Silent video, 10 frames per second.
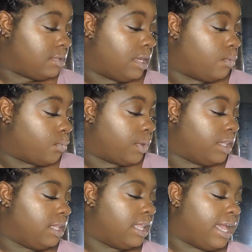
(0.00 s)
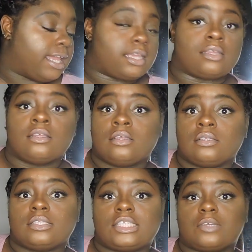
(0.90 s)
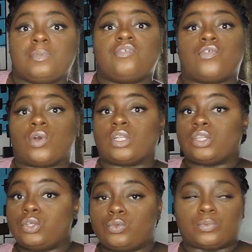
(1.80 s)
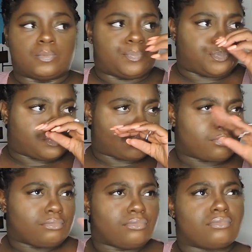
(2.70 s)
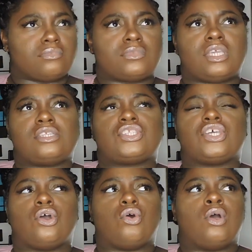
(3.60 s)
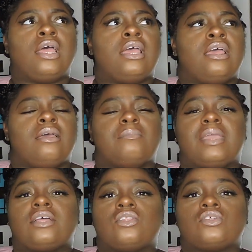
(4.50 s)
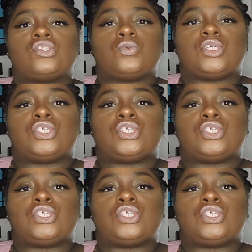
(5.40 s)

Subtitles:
really like took me for a loop. So make a long story